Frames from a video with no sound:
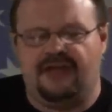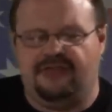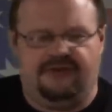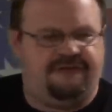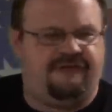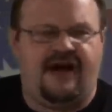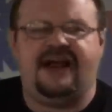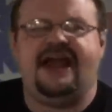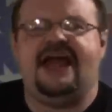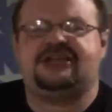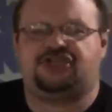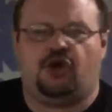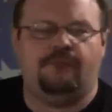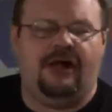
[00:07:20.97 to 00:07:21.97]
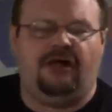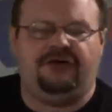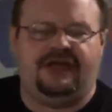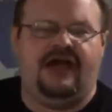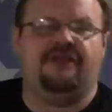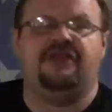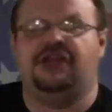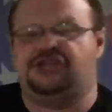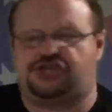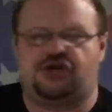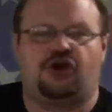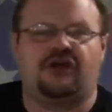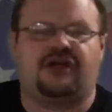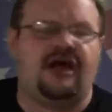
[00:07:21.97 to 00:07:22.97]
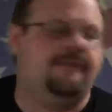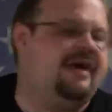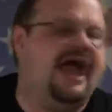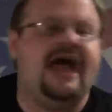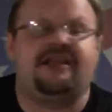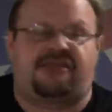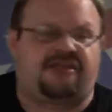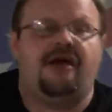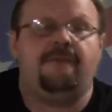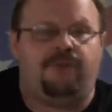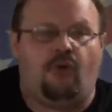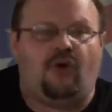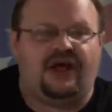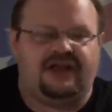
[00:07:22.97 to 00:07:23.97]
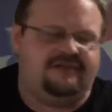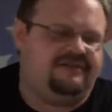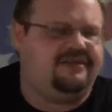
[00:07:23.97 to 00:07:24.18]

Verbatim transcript: the financial meltdown that is sure to come at some point,